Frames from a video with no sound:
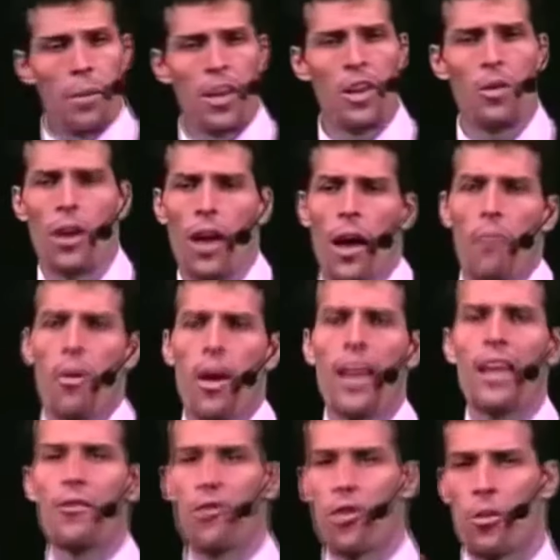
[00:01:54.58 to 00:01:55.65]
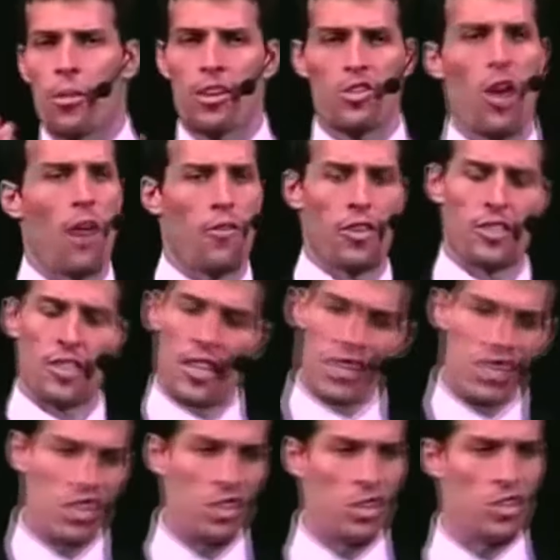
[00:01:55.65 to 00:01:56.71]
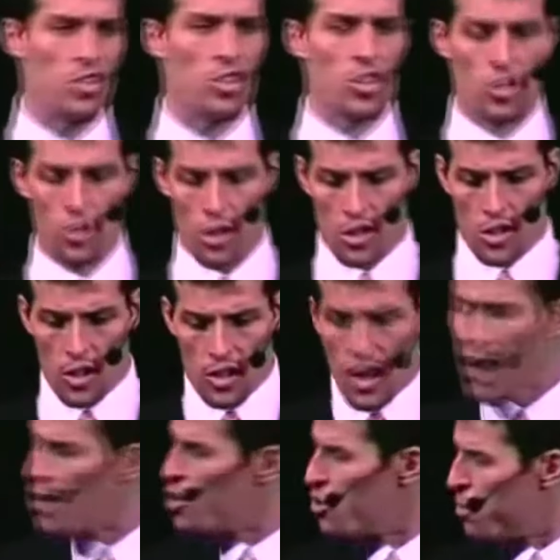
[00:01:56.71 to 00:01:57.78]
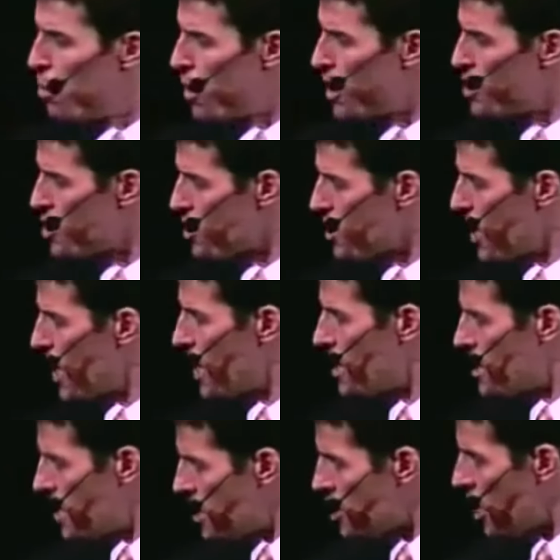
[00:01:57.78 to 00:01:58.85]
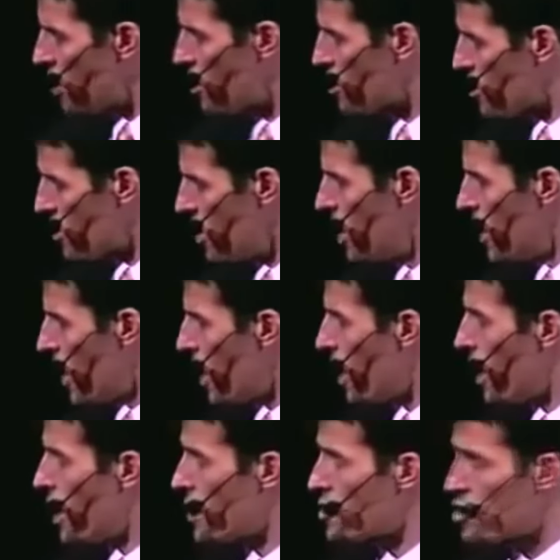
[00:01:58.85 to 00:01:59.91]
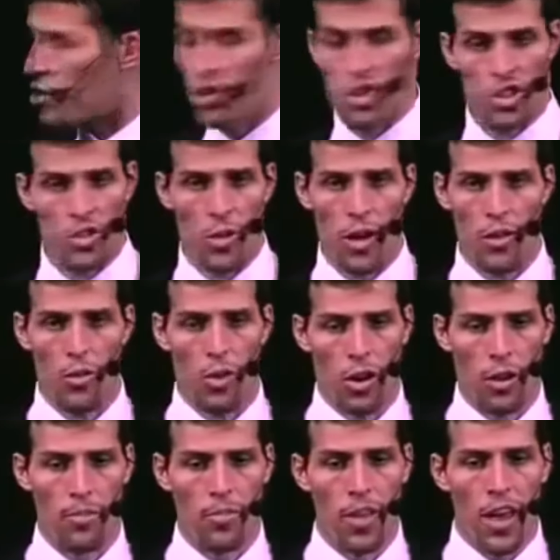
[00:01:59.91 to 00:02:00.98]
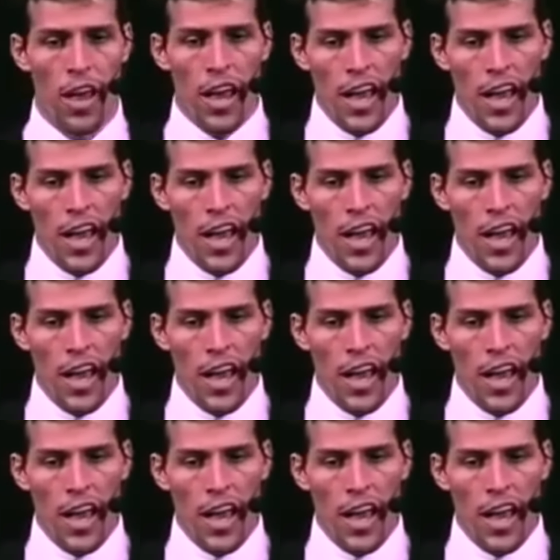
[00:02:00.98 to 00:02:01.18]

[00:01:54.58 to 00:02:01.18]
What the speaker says: But you know what? I'm waiting for him in his office, and he's still in surgery. So he's got a new book he's creating to teach other surgeons around the world.